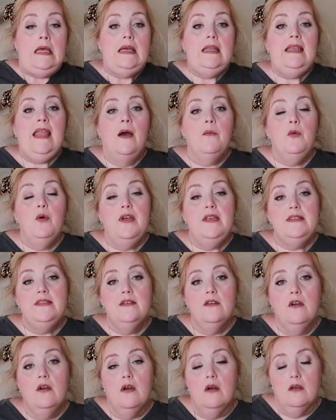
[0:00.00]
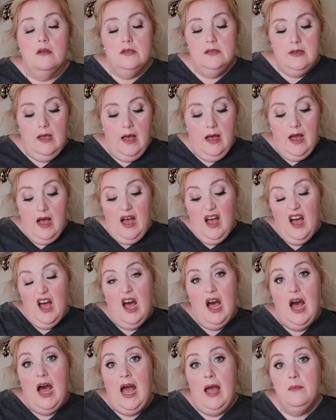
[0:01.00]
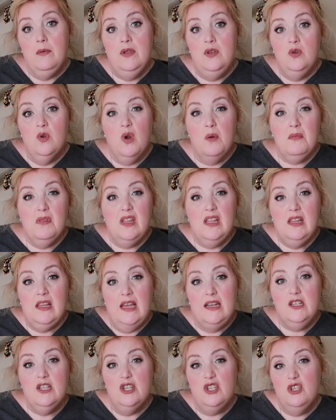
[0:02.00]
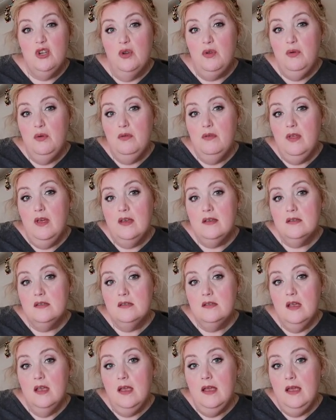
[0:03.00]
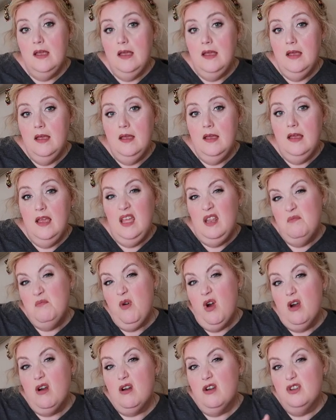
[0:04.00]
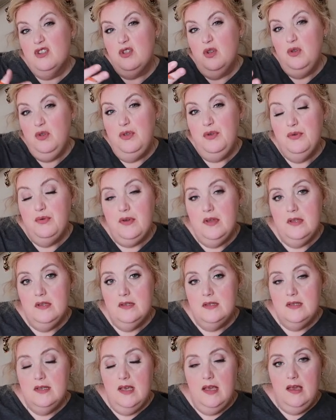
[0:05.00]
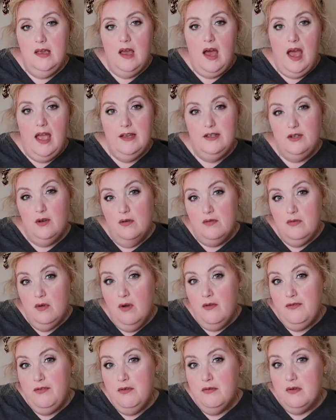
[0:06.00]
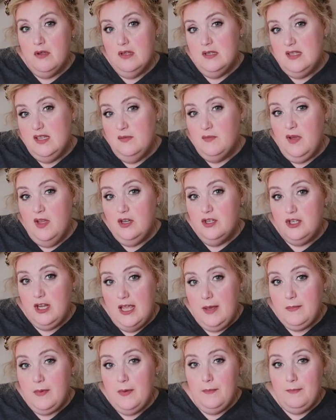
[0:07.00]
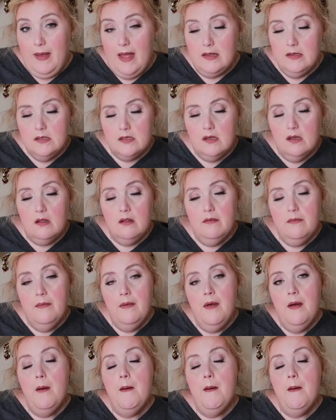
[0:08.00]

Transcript: Now, boys and girls, I would normally like to show you this in marker so you can see. I don't know if you can see my shape in pencil,